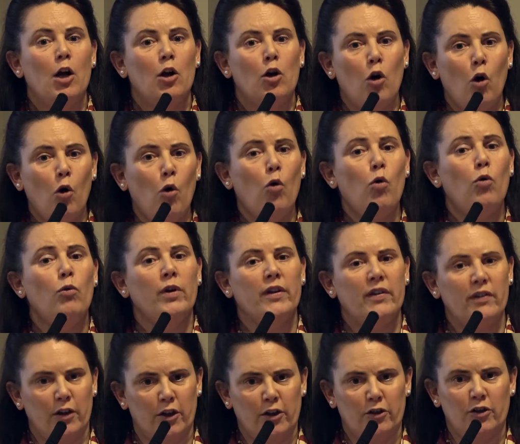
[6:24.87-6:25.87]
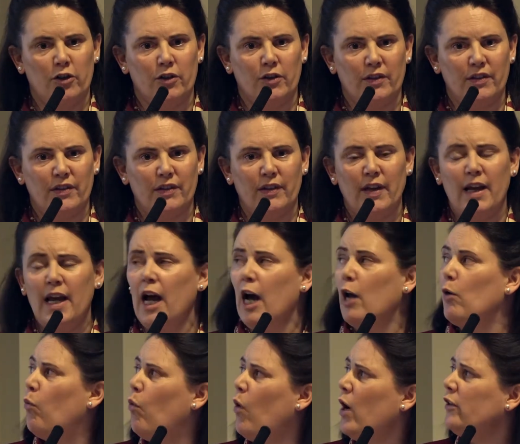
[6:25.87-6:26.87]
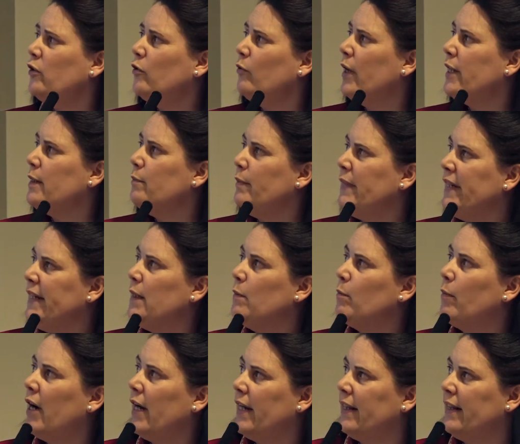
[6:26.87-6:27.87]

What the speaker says: co-researchers. And what do I mean by